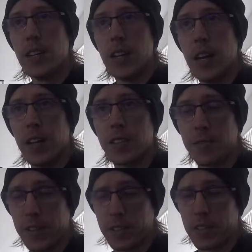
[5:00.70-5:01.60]
to
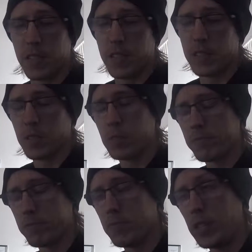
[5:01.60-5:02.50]
fix the
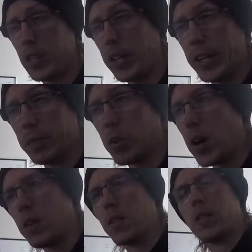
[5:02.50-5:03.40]

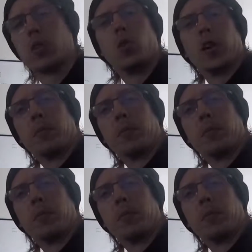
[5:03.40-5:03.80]
or the cooling